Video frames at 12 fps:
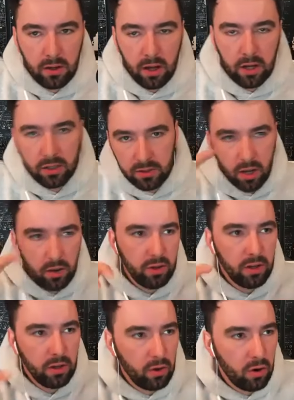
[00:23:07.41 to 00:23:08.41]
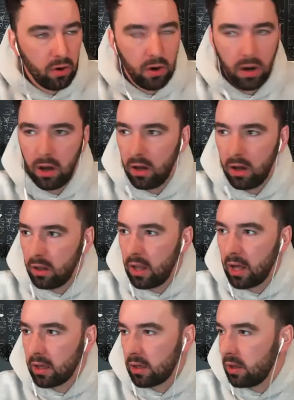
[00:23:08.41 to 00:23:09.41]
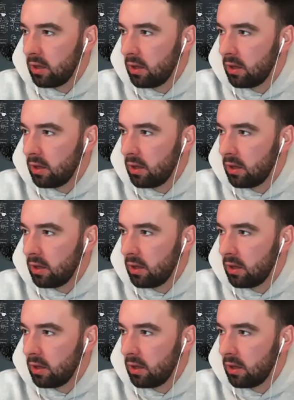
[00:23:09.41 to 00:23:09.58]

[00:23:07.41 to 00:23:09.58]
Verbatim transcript: a custodian or a like